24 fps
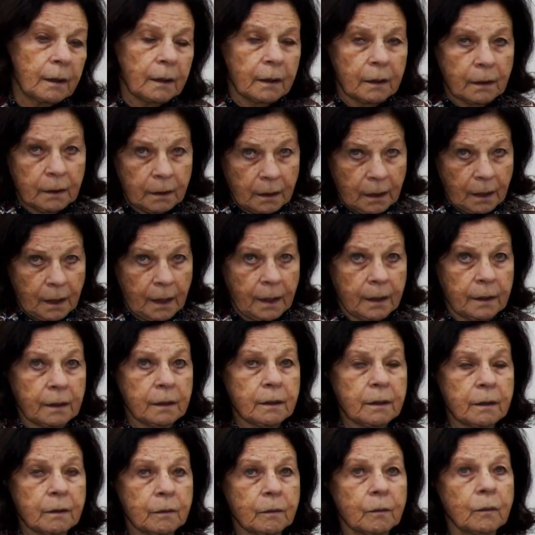in the
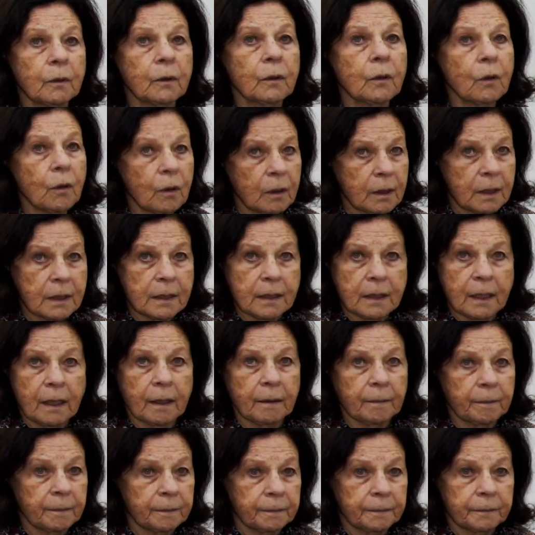end, we're all the
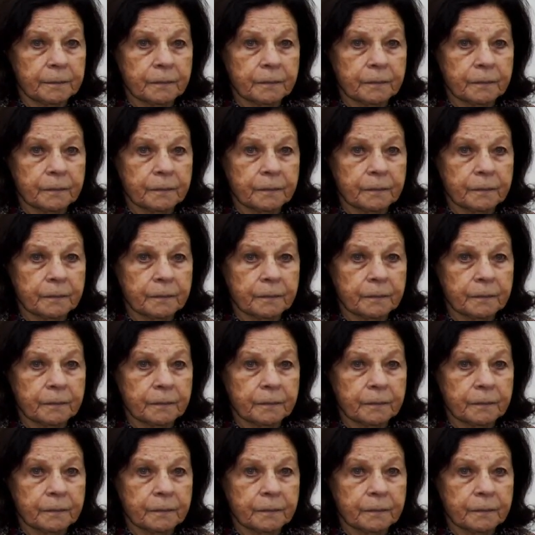same.